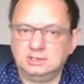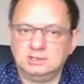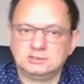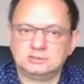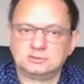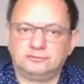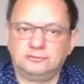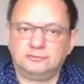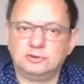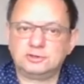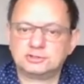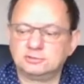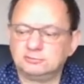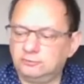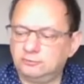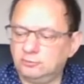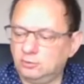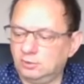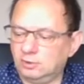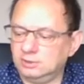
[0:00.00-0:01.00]
So first of
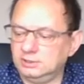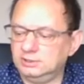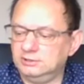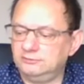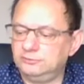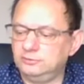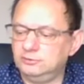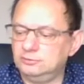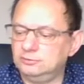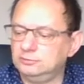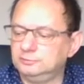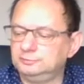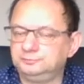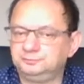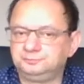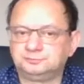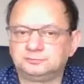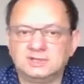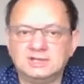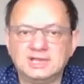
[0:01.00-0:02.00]
all, if you
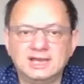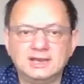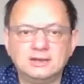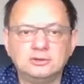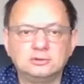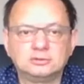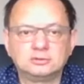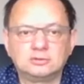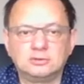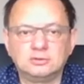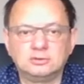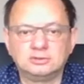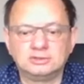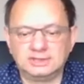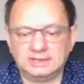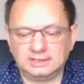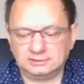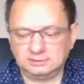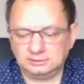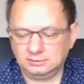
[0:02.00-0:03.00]
cannot
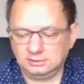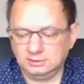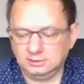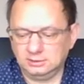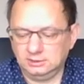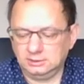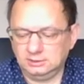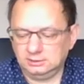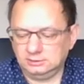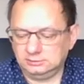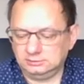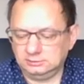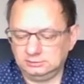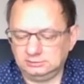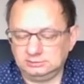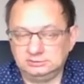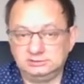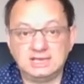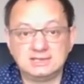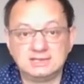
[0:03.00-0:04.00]
connect
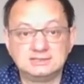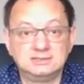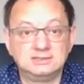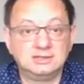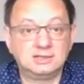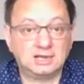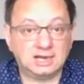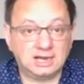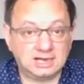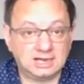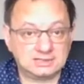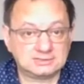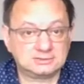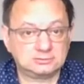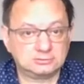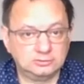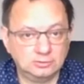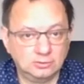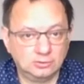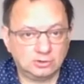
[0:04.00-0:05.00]
the SD cards
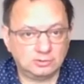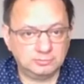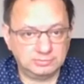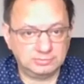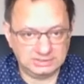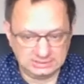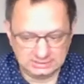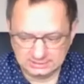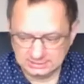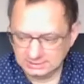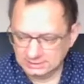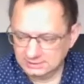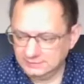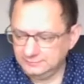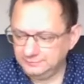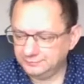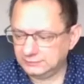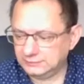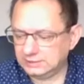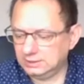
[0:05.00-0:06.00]
to your PC,
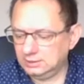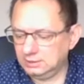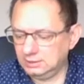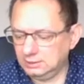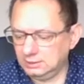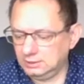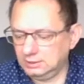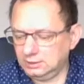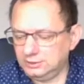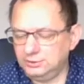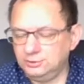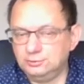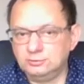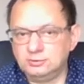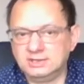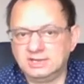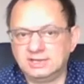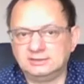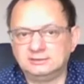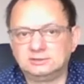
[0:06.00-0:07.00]
you
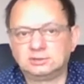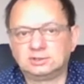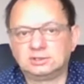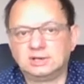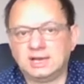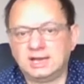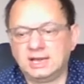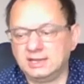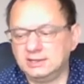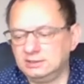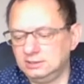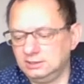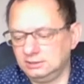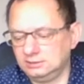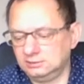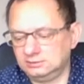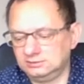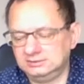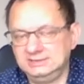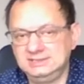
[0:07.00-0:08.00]
can try
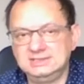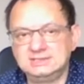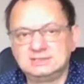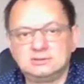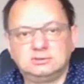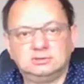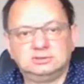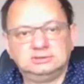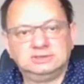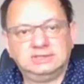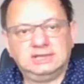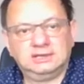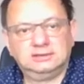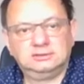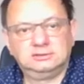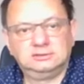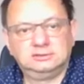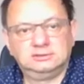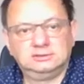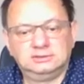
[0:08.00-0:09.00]

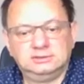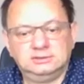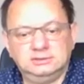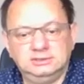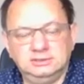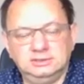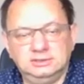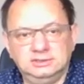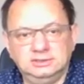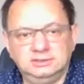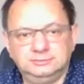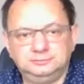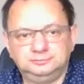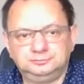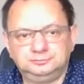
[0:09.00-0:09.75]
disconnect the